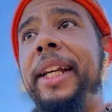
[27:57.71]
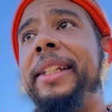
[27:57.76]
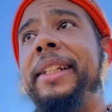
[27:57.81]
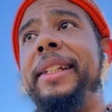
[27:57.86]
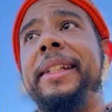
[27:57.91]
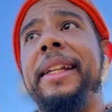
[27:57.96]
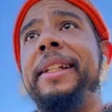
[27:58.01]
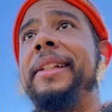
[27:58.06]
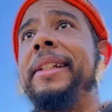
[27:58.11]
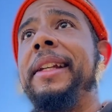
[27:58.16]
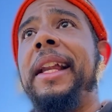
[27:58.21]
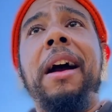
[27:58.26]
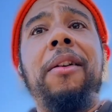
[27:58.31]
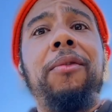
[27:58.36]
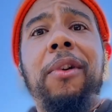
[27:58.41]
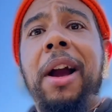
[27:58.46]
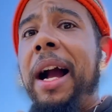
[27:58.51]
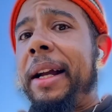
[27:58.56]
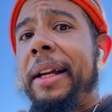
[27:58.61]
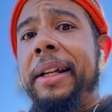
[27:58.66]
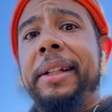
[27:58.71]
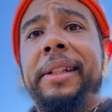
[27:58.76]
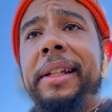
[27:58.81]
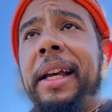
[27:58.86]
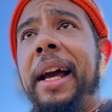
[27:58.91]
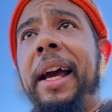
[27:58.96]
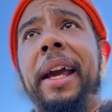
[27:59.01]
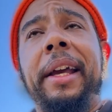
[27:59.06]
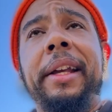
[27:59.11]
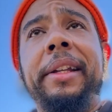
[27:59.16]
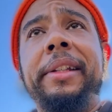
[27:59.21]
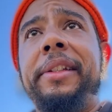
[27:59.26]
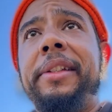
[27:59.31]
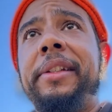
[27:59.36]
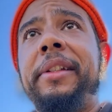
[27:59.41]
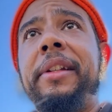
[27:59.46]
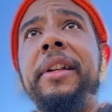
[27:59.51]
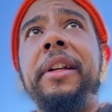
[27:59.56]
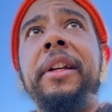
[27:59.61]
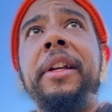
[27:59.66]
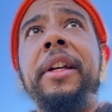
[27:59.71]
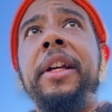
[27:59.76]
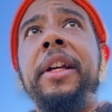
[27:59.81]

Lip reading: It's not rocket science.